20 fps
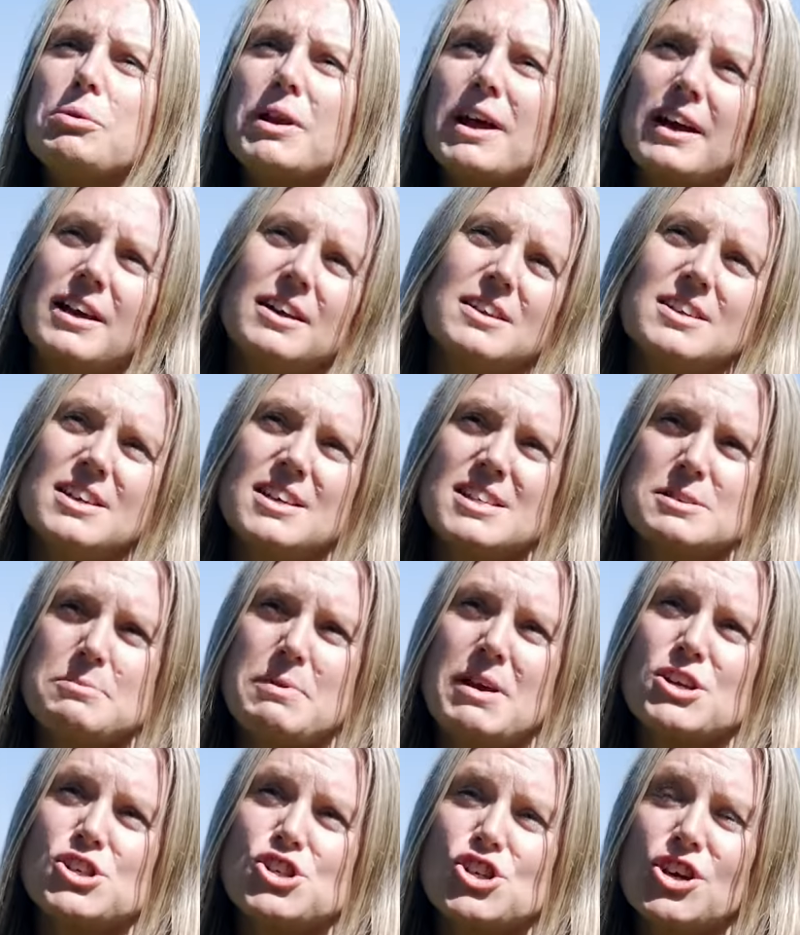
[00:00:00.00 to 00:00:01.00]
Played is
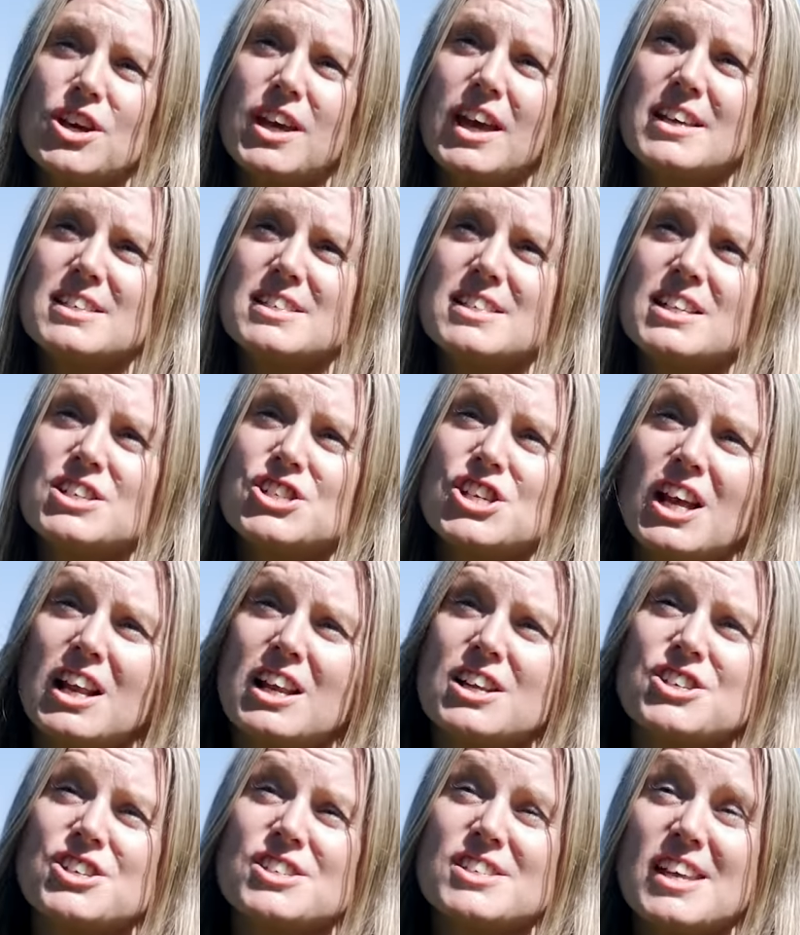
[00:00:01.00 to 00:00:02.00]
about showcasing the
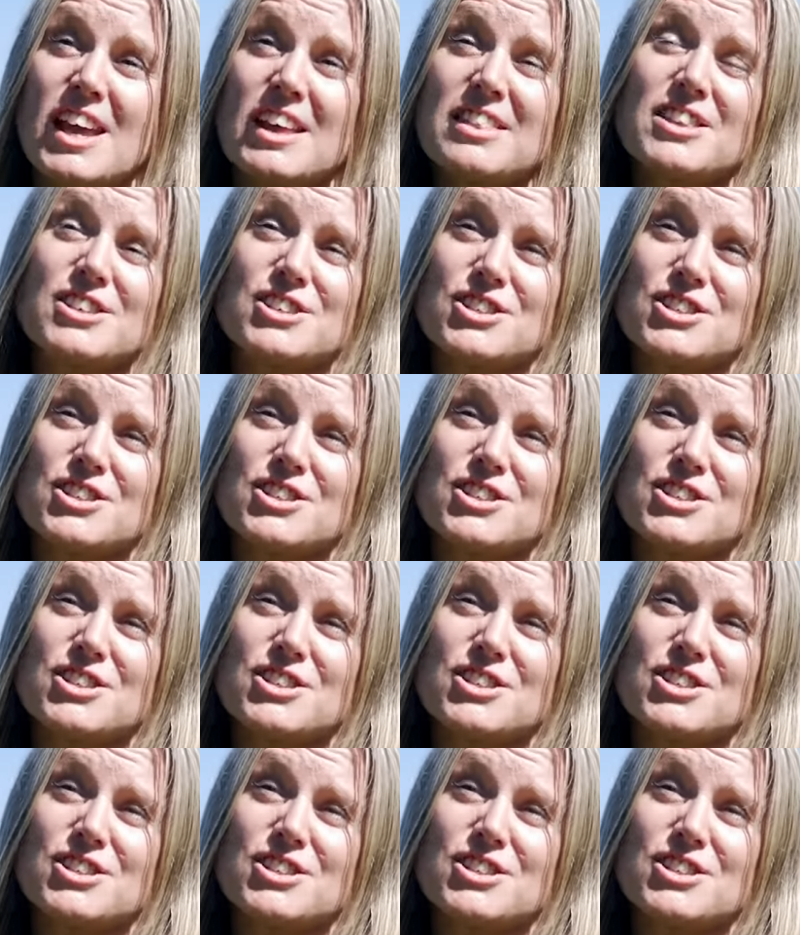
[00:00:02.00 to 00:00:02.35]
challenges and the